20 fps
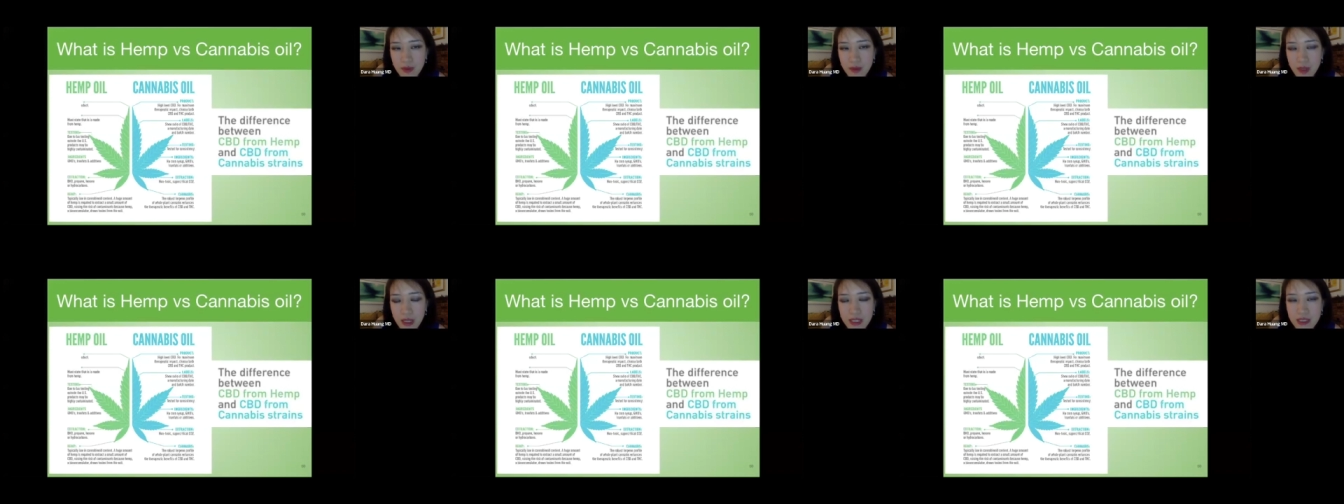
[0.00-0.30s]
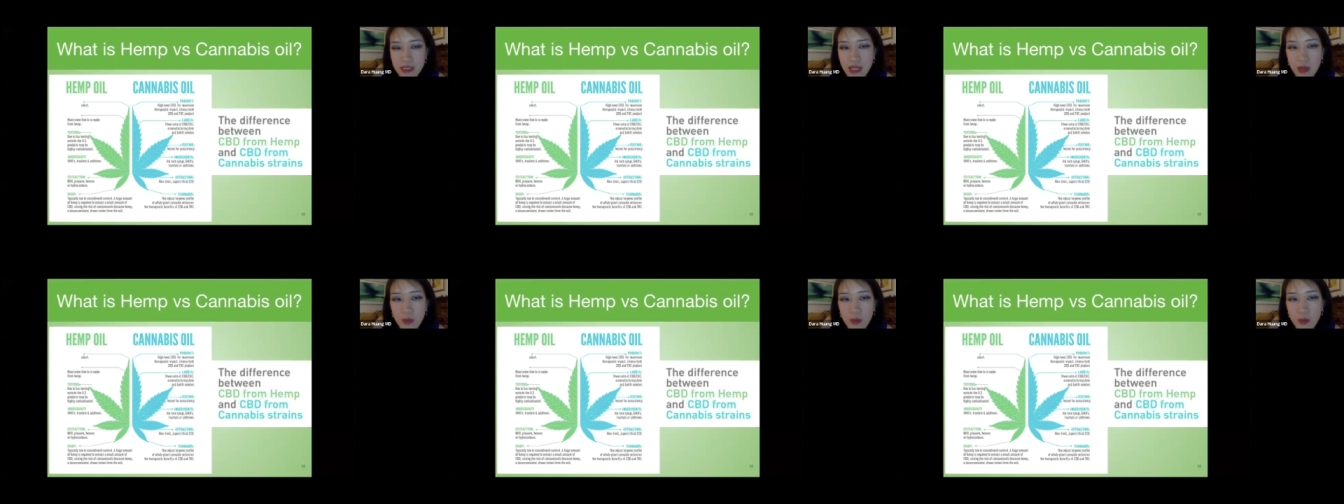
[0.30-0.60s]

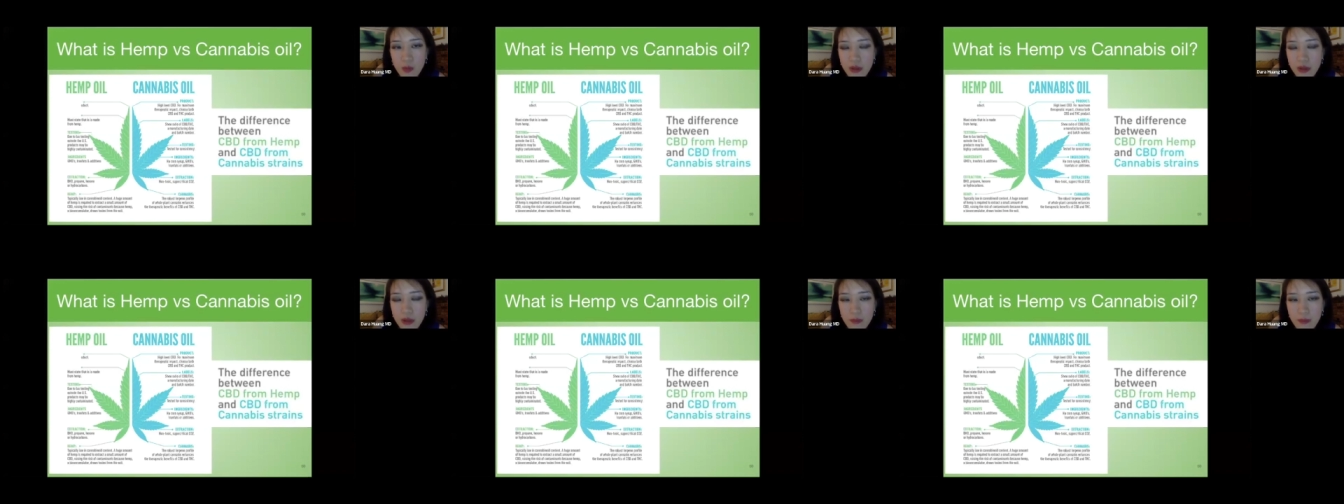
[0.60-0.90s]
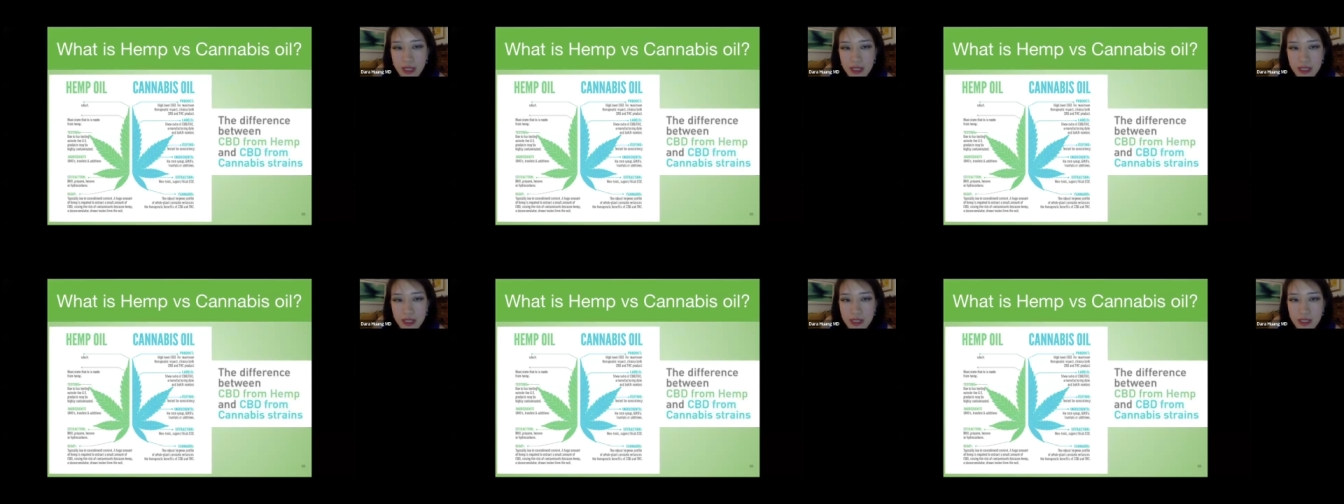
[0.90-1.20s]
It's not where the
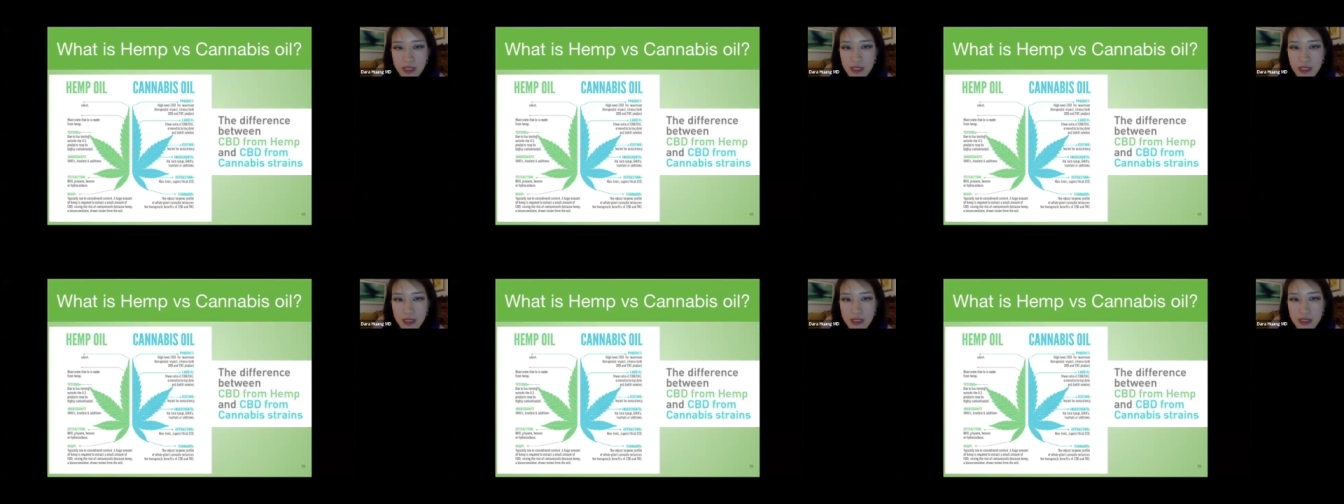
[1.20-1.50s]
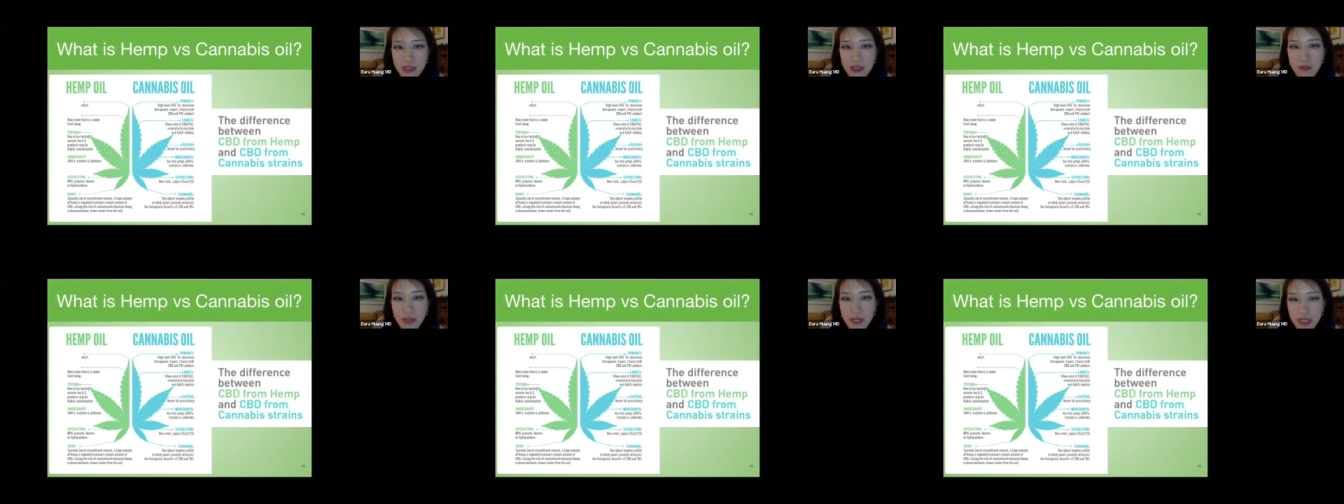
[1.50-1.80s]
medicine
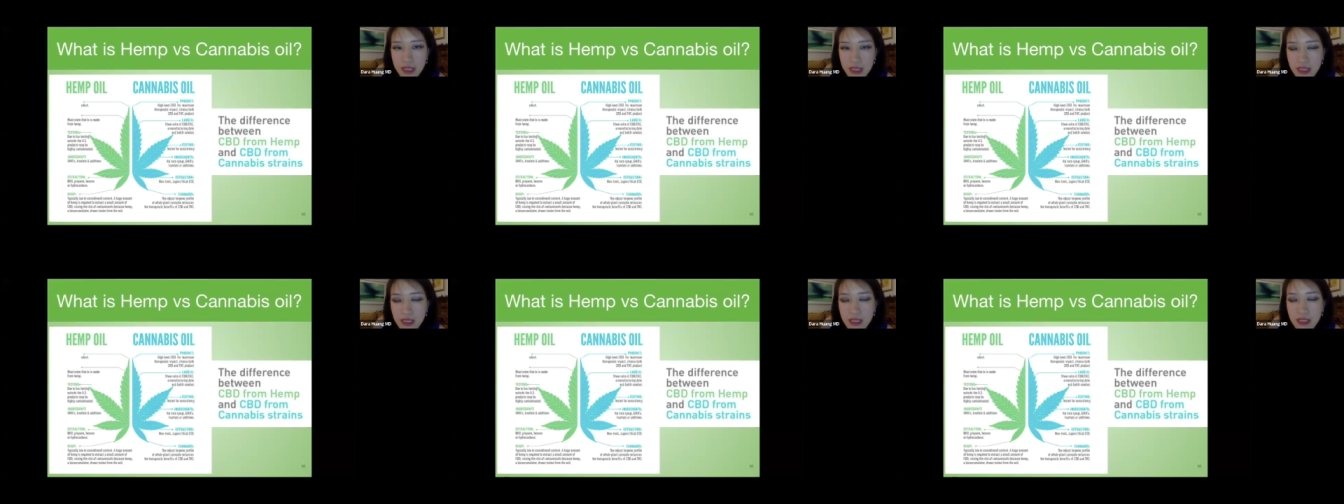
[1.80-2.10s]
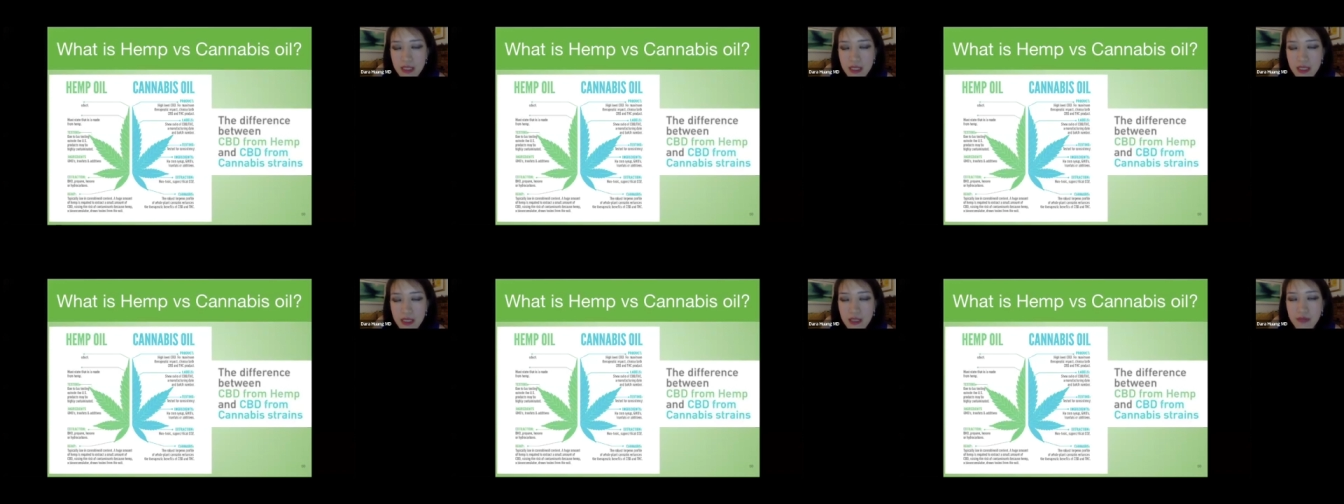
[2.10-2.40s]
is. The medicine
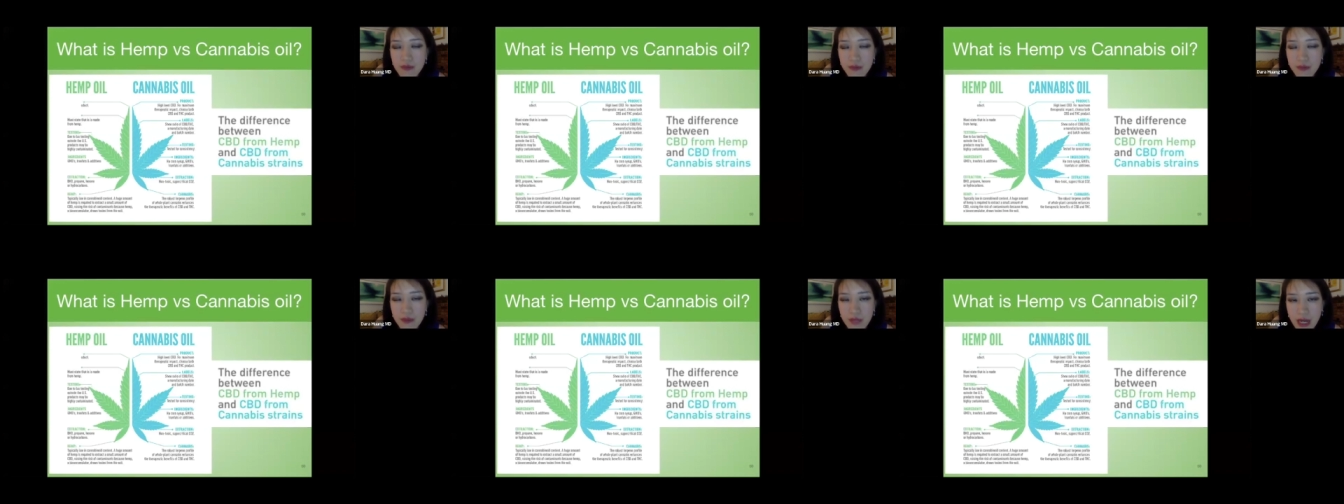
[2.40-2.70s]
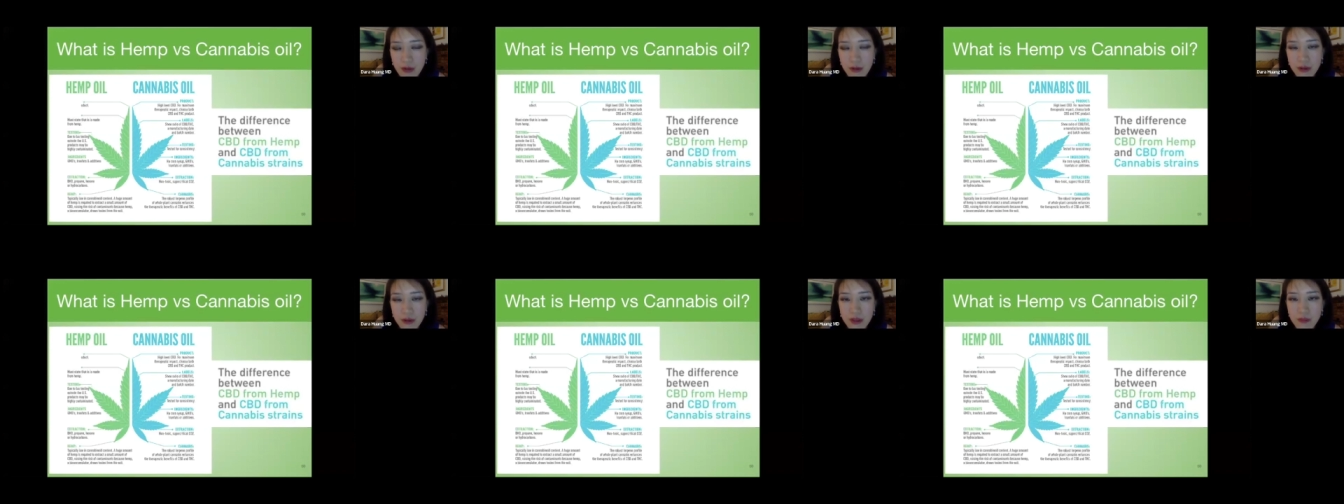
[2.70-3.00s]
is in the
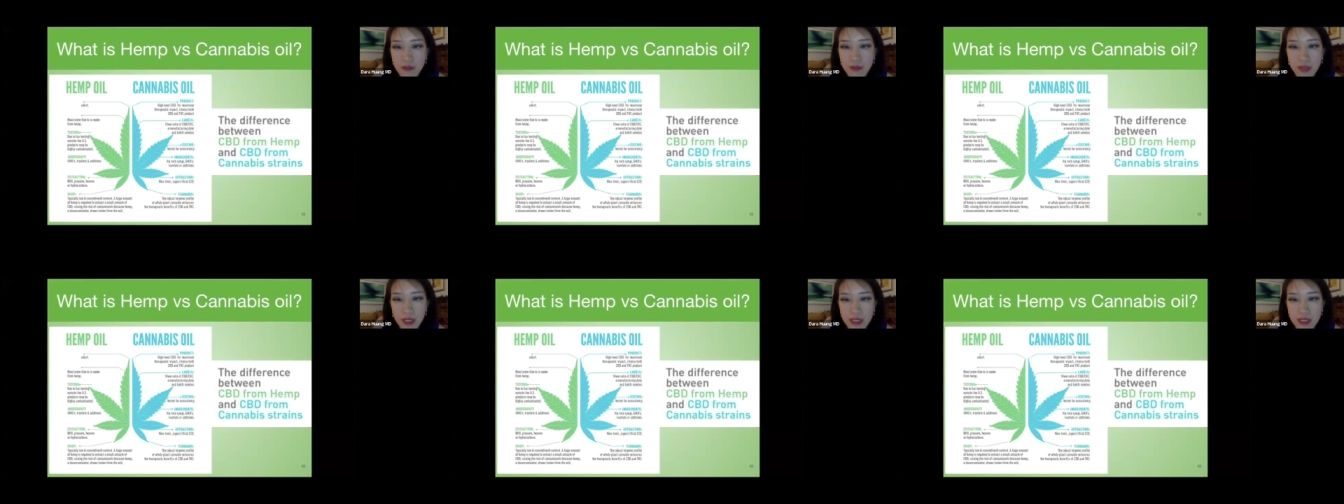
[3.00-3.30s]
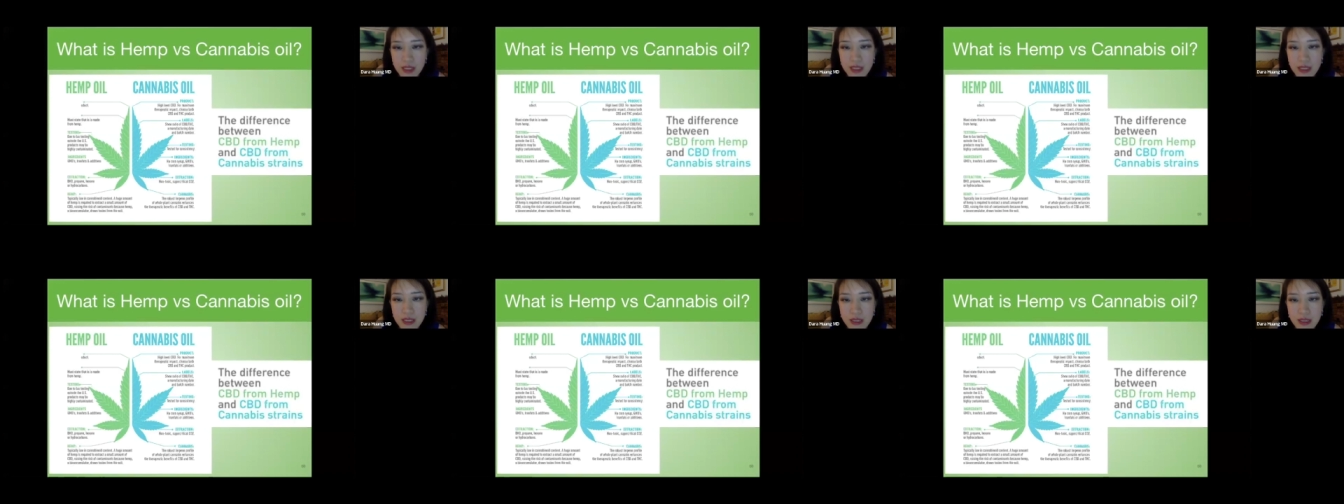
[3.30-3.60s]
flower and the
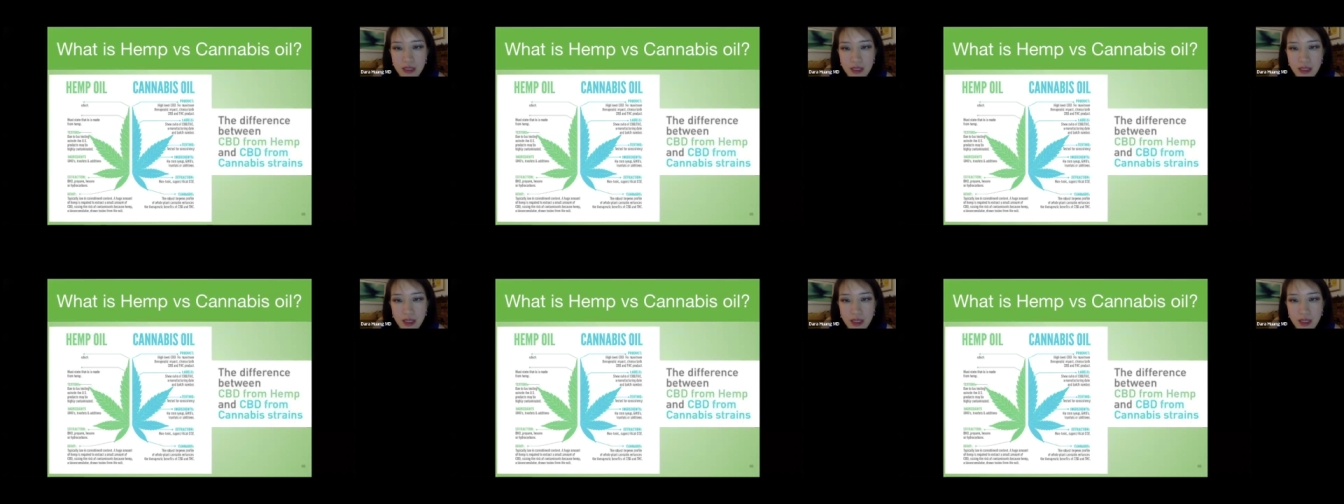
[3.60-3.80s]
buds.